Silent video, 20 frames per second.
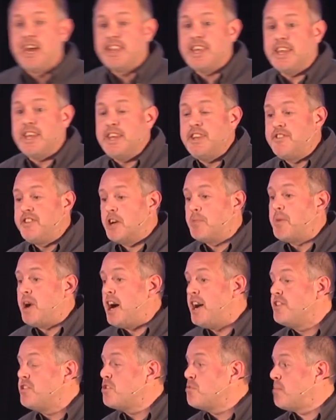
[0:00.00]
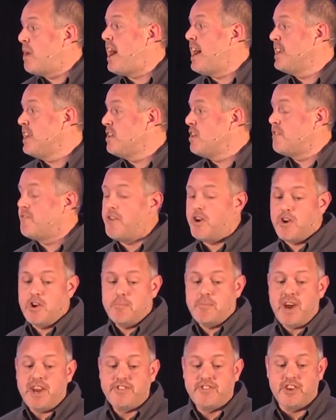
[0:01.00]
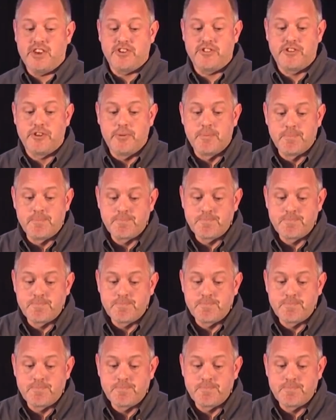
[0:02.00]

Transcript: that ends up undermining our very message.